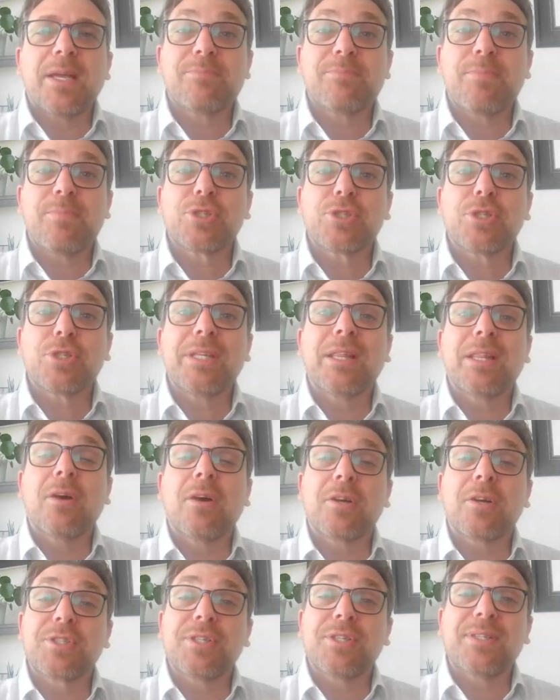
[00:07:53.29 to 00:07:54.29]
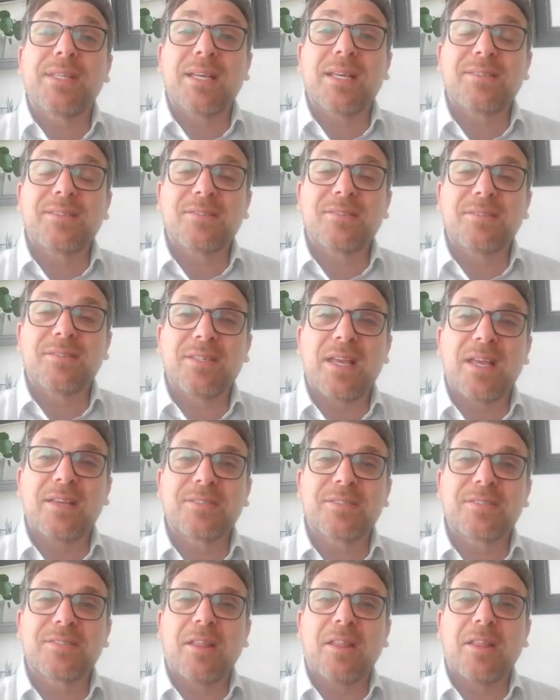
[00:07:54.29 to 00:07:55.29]
especially the large intestines
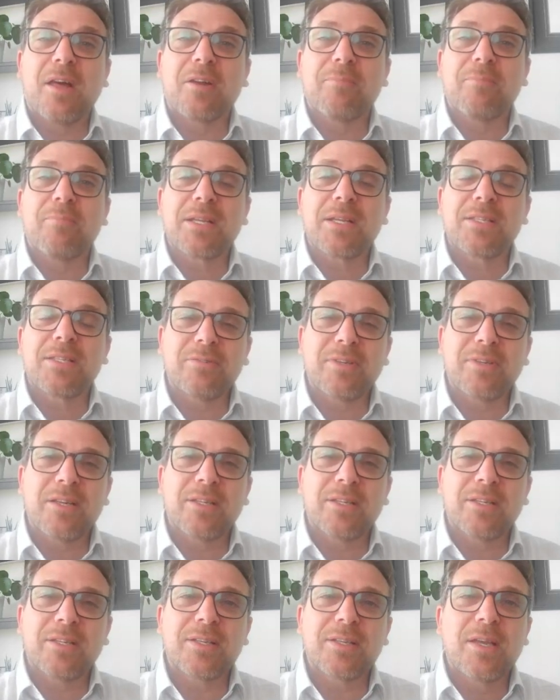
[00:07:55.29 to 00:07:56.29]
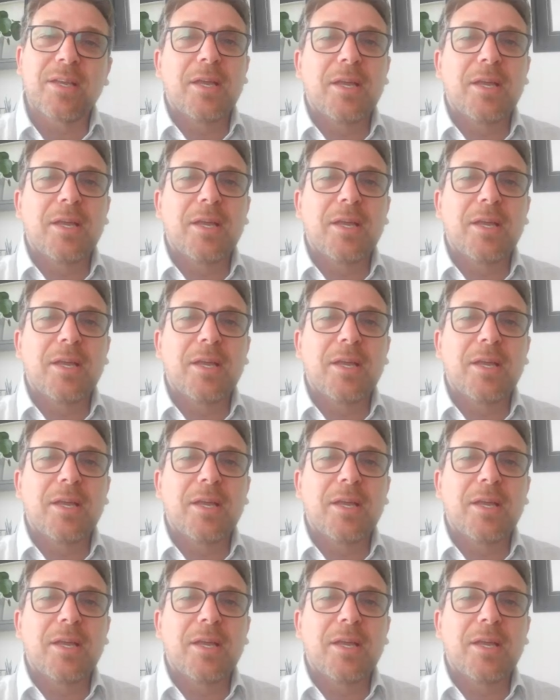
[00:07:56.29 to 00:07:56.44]
has a lot of bacteria in it.